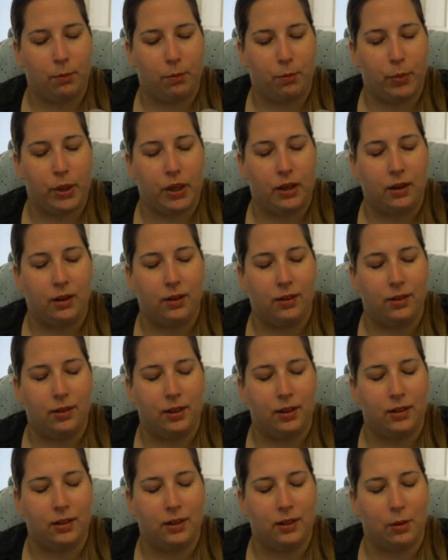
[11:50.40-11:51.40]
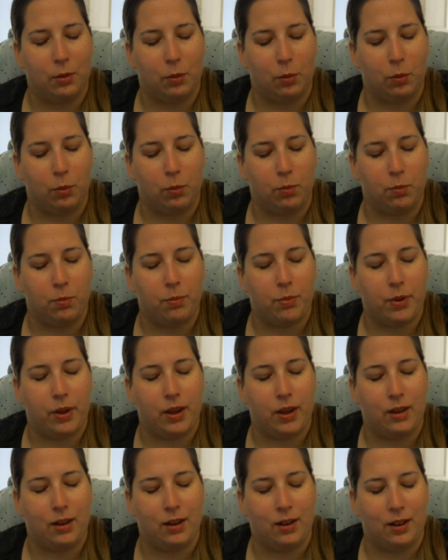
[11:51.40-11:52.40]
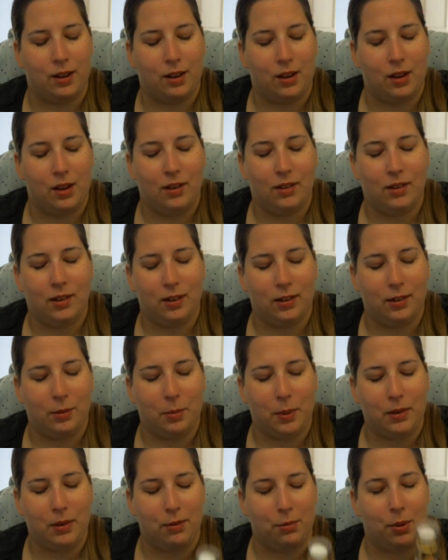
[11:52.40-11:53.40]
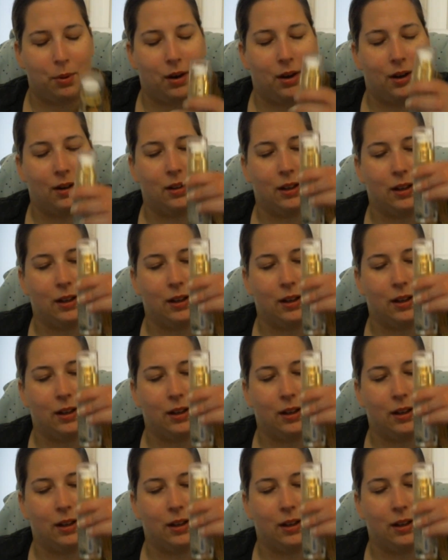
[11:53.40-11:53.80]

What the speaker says: because it's it's an expensive product.